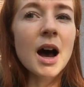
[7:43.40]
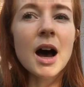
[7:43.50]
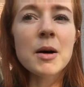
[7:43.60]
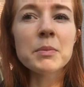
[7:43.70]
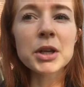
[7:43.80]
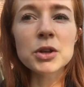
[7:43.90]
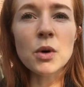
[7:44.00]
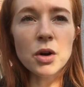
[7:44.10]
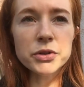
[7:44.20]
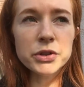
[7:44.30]
but
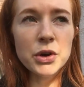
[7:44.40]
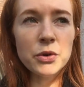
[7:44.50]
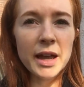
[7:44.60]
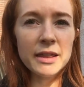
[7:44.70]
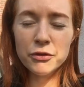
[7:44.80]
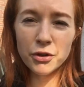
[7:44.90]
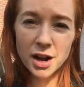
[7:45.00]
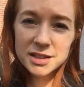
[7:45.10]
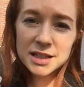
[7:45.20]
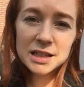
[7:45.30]
you also get
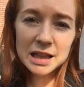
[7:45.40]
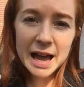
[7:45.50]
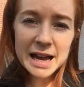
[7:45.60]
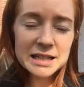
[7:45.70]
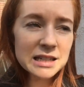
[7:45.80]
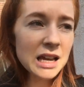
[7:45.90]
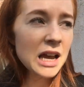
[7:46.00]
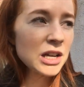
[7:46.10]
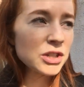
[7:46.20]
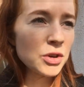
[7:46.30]
frosted glass
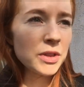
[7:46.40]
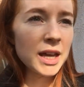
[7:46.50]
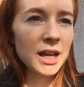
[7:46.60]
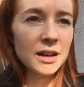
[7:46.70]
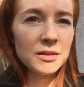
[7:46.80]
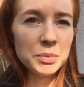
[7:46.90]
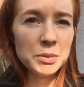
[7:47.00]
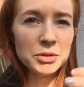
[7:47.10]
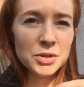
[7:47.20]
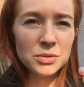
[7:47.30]
so that
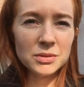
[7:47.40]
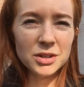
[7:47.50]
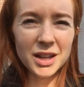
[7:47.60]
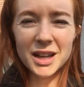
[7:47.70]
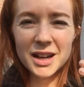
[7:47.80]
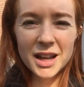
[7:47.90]
people don't look in.